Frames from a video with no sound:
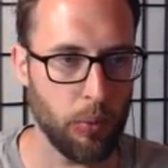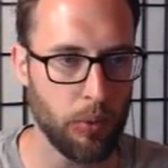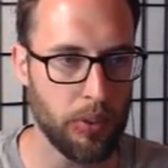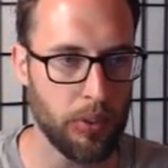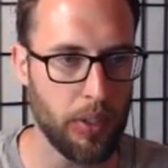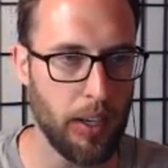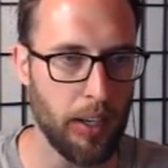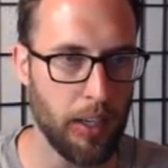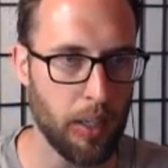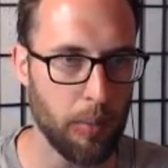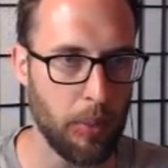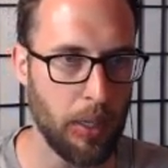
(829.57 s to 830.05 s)
We'll
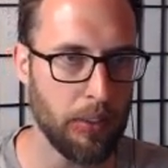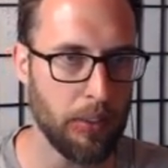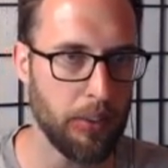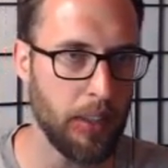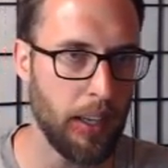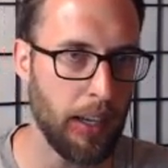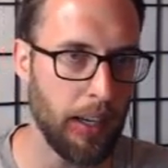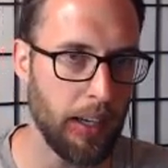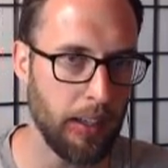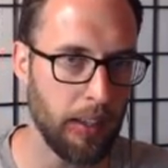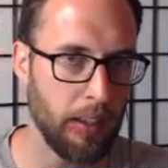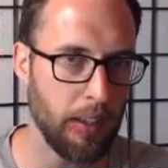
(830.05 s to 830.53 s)
talk about
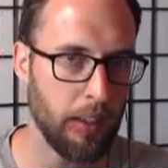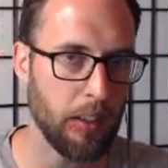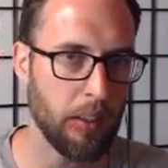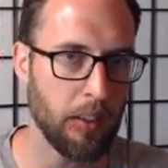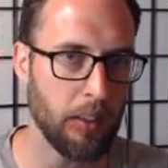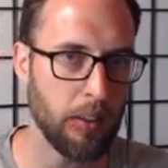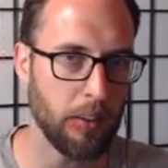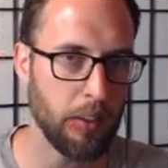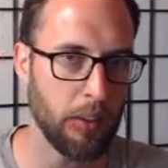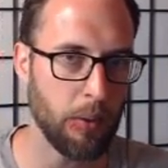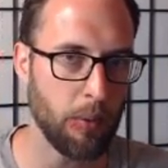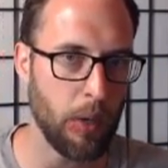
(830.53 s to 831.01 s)
that
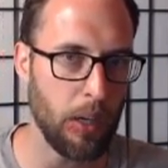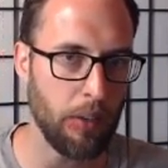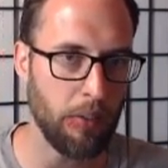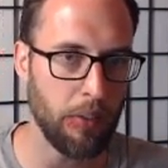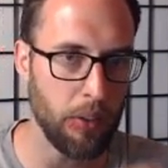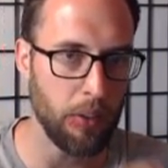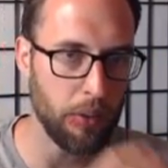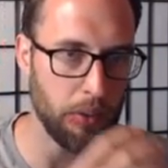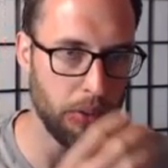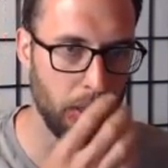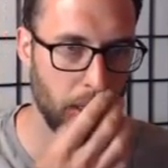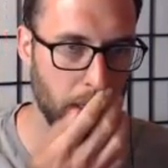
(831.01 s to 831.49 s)
in the
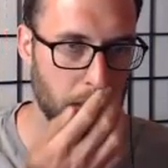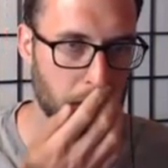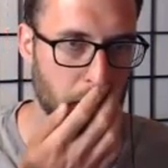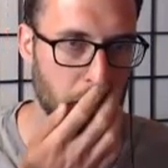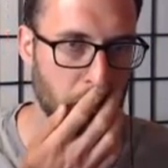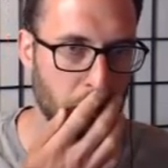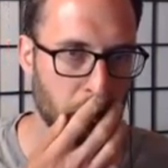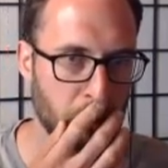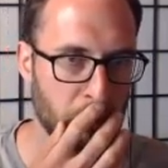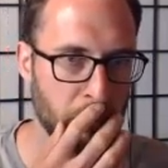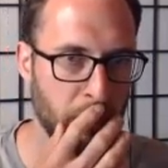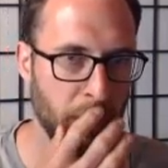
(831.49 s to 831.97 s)
revenue
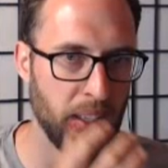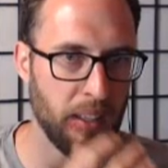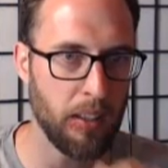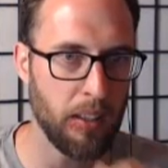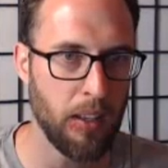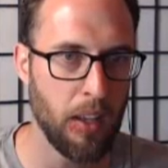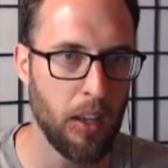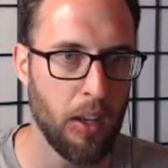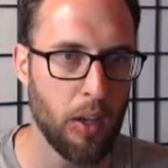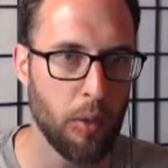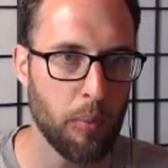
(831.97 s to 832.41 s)
section a little bit.